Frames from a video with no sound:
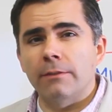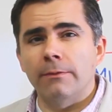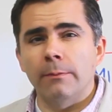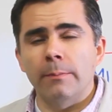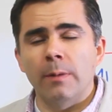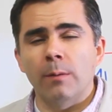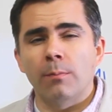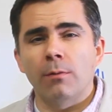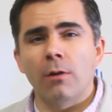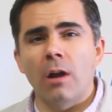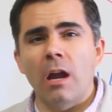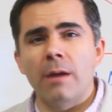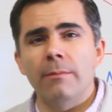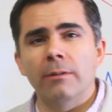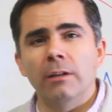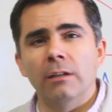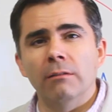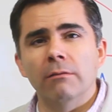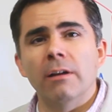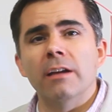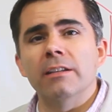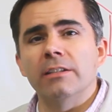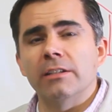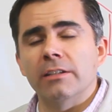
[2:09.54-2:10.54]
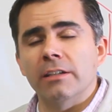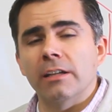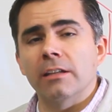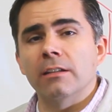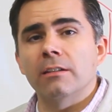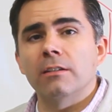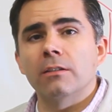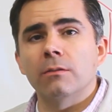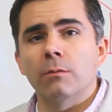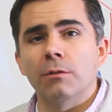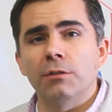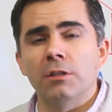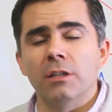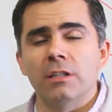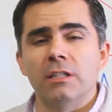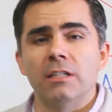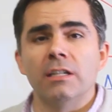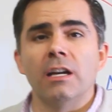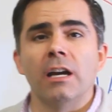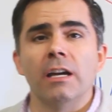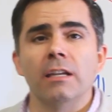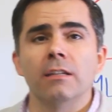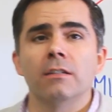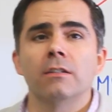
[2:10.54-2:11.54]
from your primary residence, which is
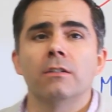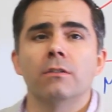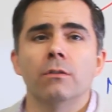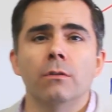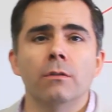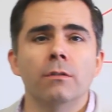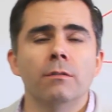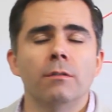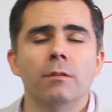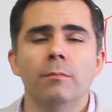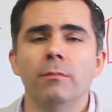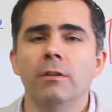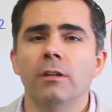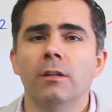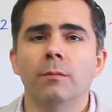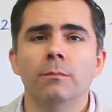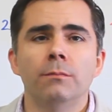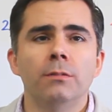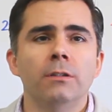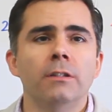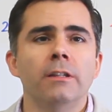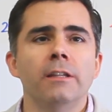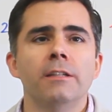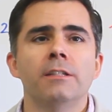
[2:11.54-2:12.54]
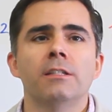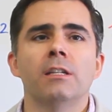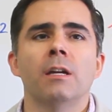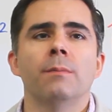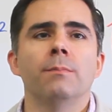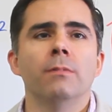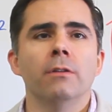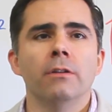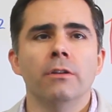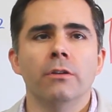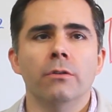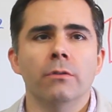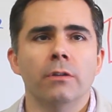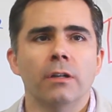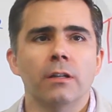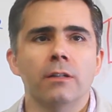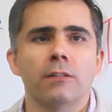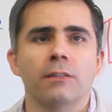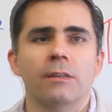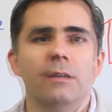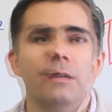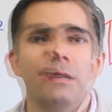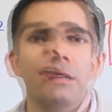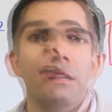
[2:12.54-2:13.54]
nice. So it can be a completely separate
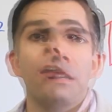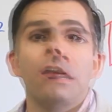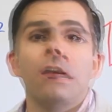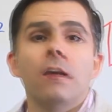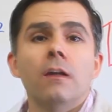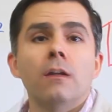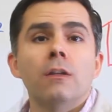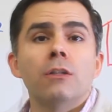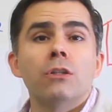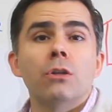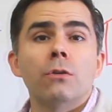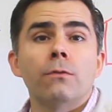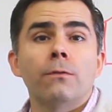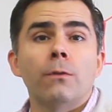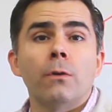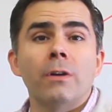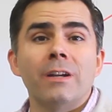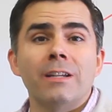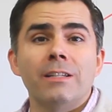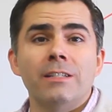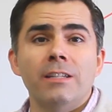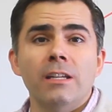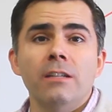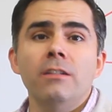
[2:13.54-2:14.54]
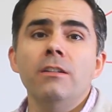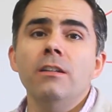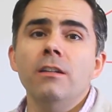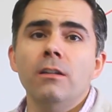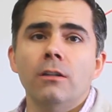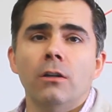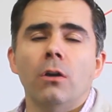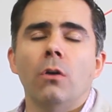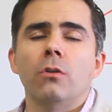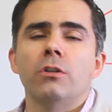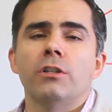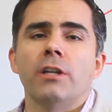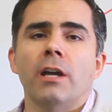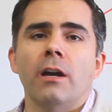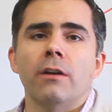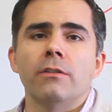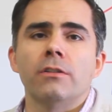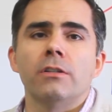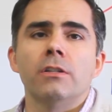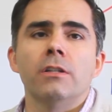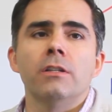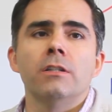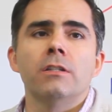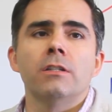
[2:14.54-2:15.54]
unit. So for existing coach
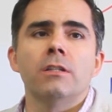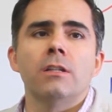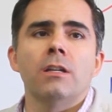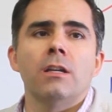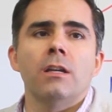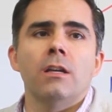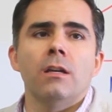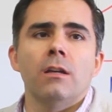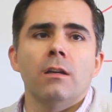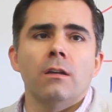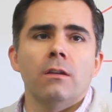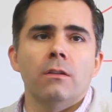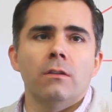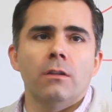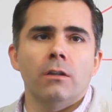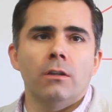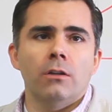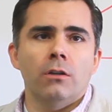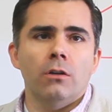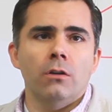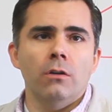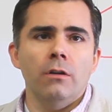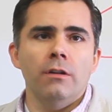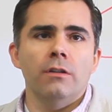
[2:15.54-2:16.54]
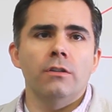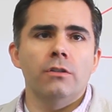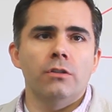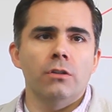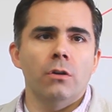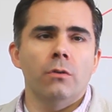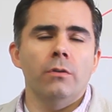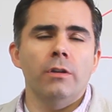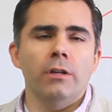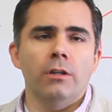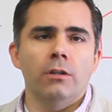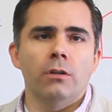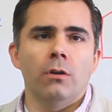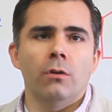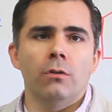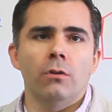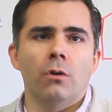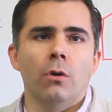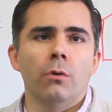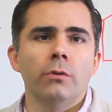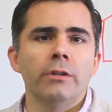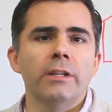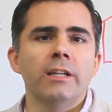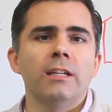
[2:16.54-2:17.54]
houses, the current zoning code
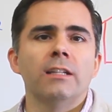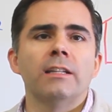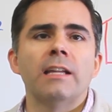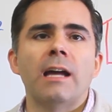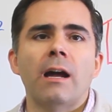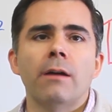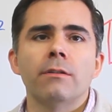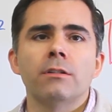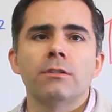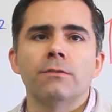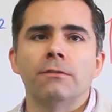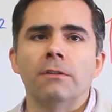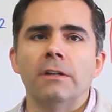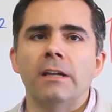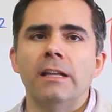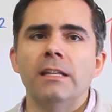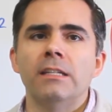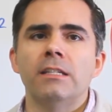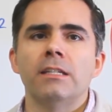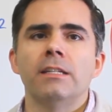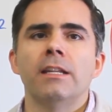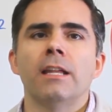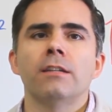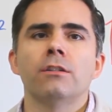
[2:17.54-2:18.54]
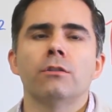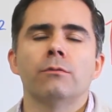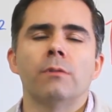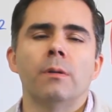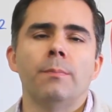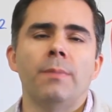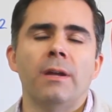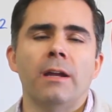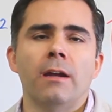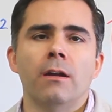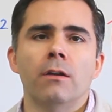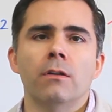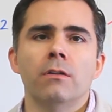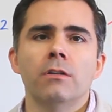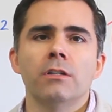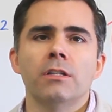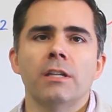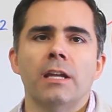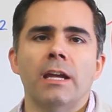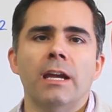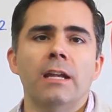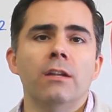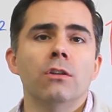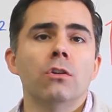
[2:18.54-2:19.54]
only allows for incidental repairs
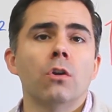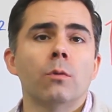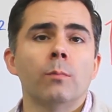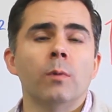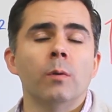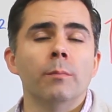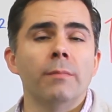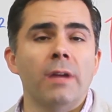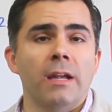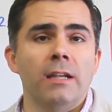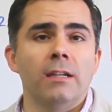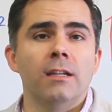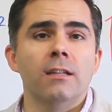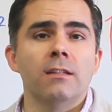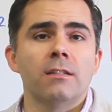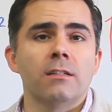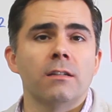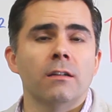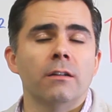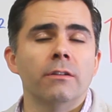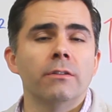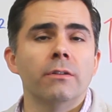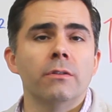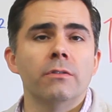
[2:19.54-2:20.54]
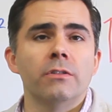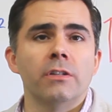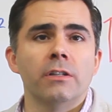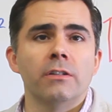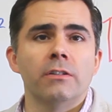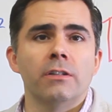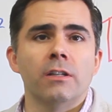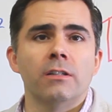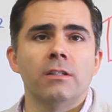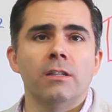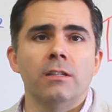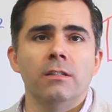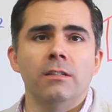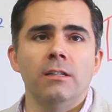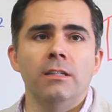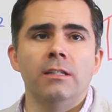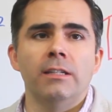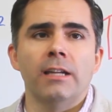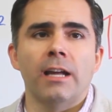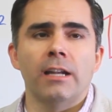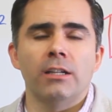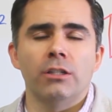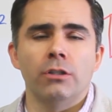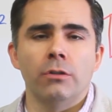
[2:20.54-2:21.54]
and normal maintenance on those existing
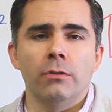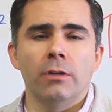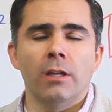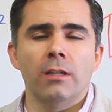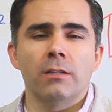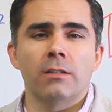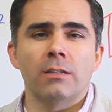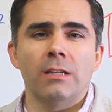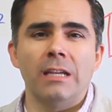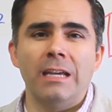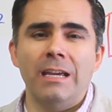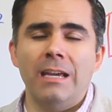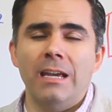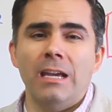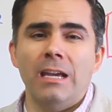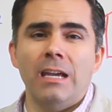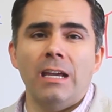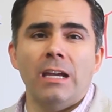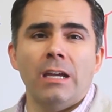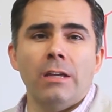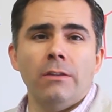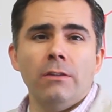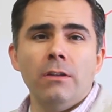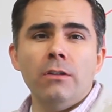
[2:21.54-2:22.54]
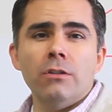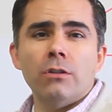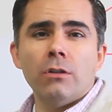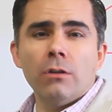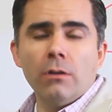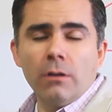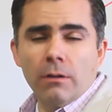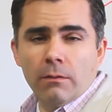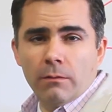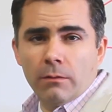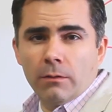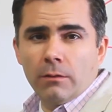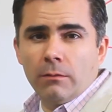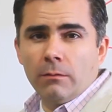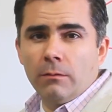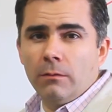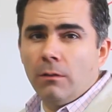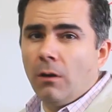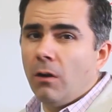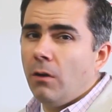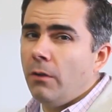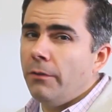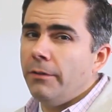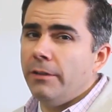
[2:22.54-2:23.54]
detached units. And these are,
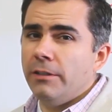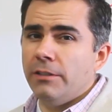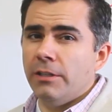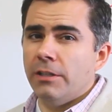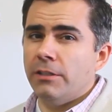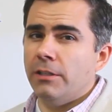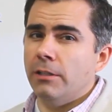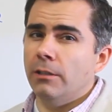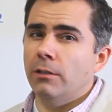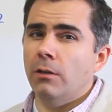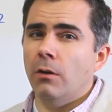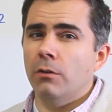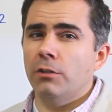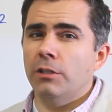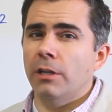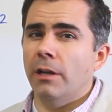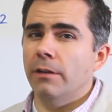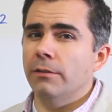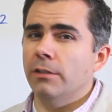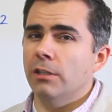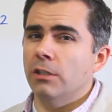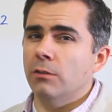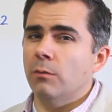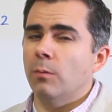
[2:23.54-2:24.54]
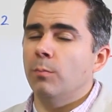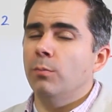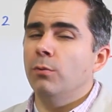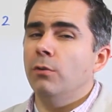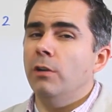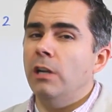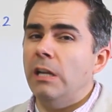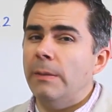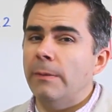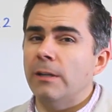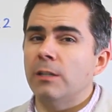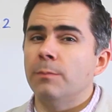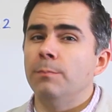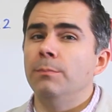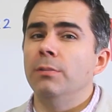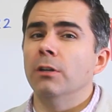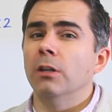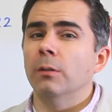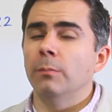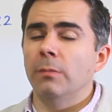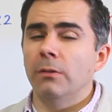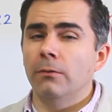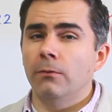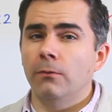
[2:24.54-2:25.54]
all the existing coach houses were pretty much
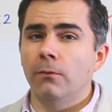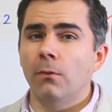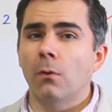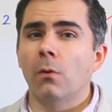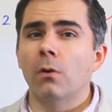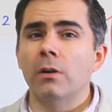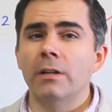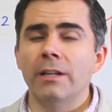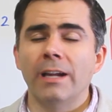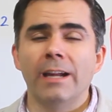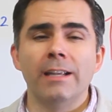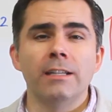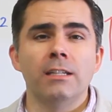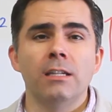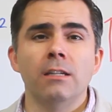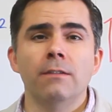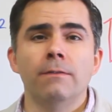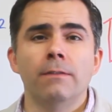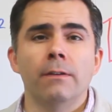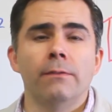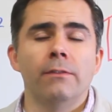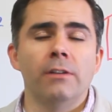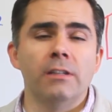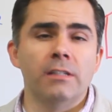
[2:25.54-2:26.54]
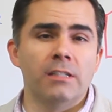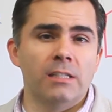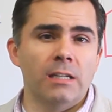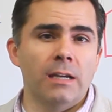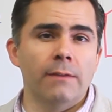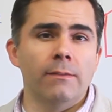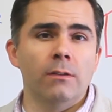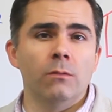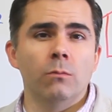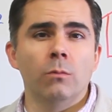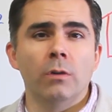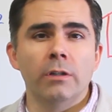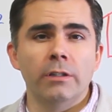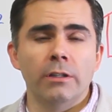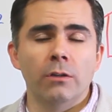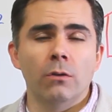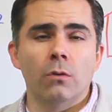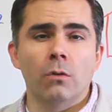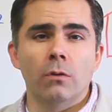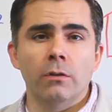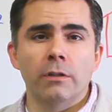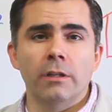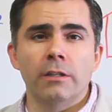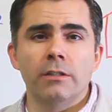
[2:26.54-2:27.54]
built before 1957 when the
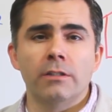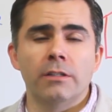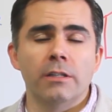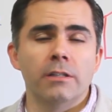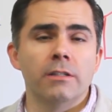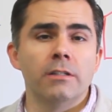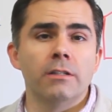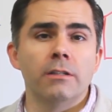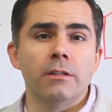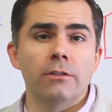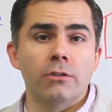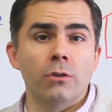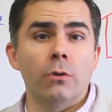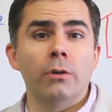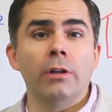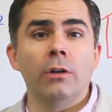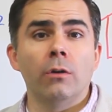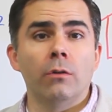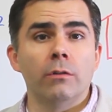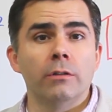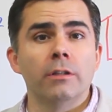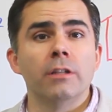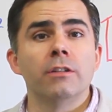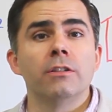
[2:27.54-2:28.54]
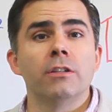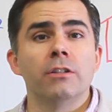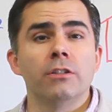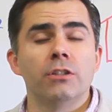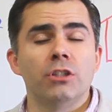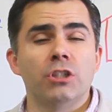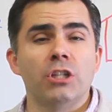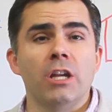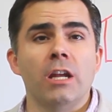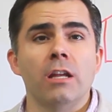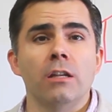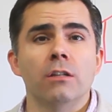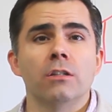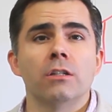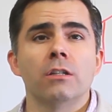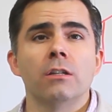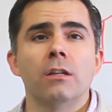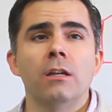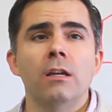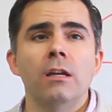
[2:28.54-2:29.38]
zoning ordinances changed.